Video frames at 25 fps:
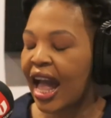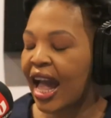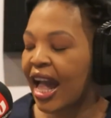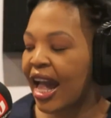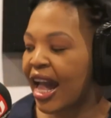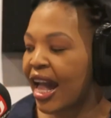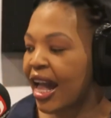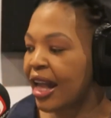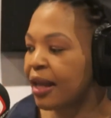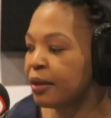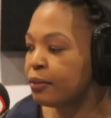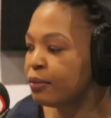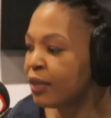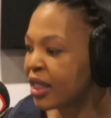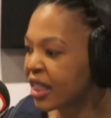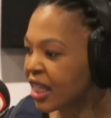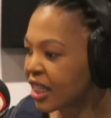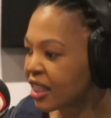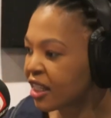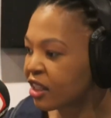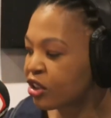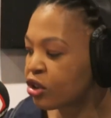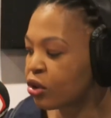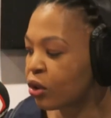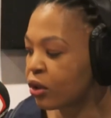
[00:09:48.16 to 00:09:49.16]

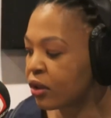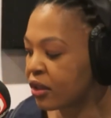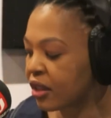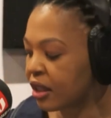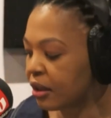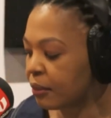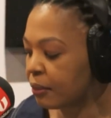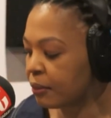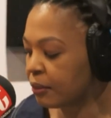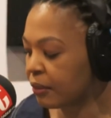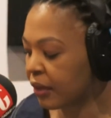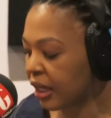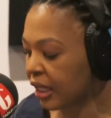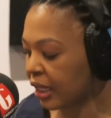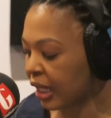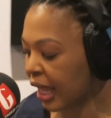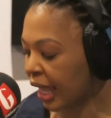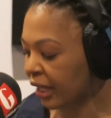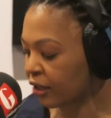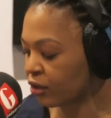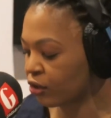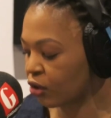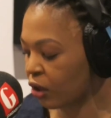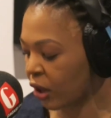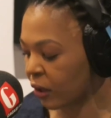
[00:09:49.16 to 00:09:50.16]
Immediately told them,
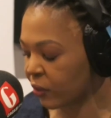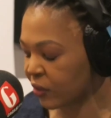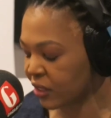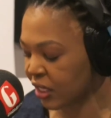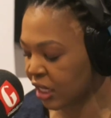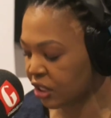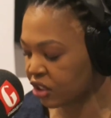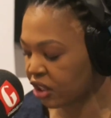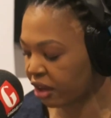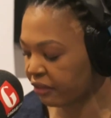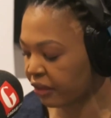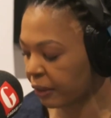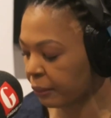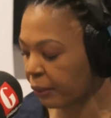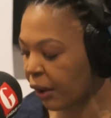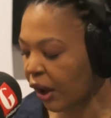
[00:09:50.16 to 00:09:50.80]
like, I was HIV